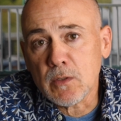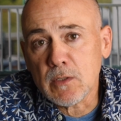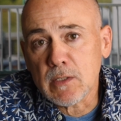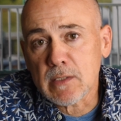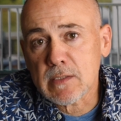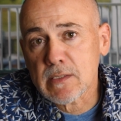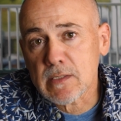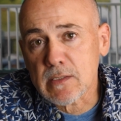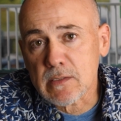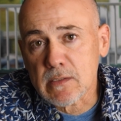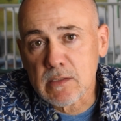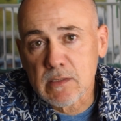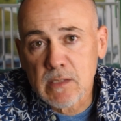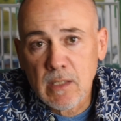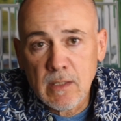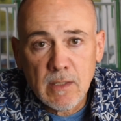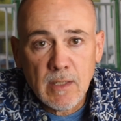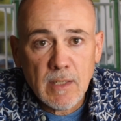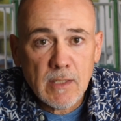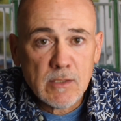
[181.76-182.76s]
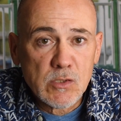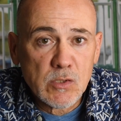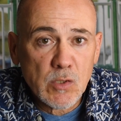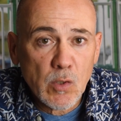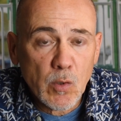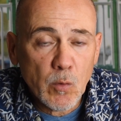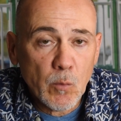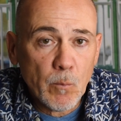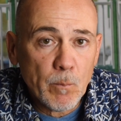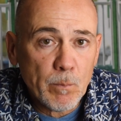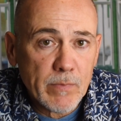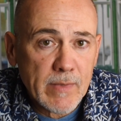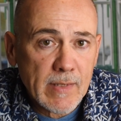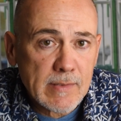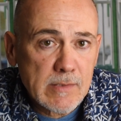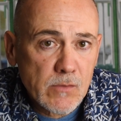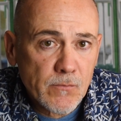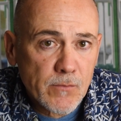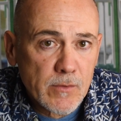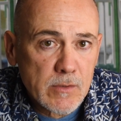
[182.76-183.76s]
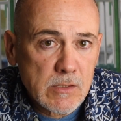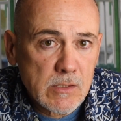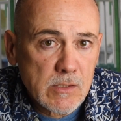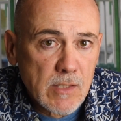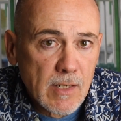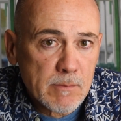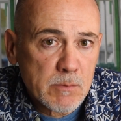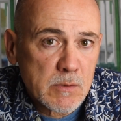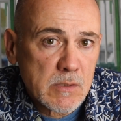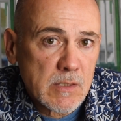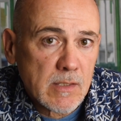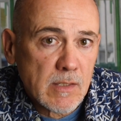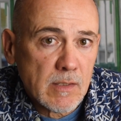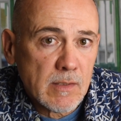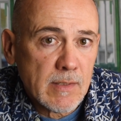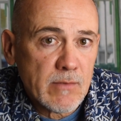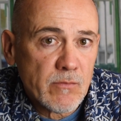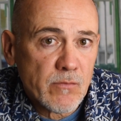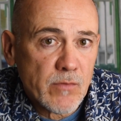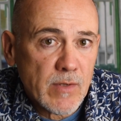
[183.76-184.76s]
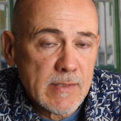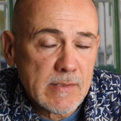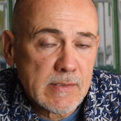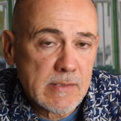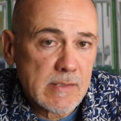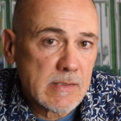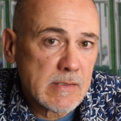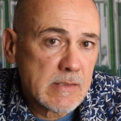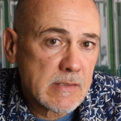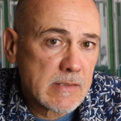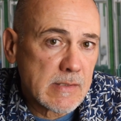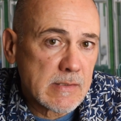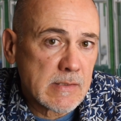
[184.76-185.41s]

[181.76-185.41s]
horses. So that's the first obstacle he faces.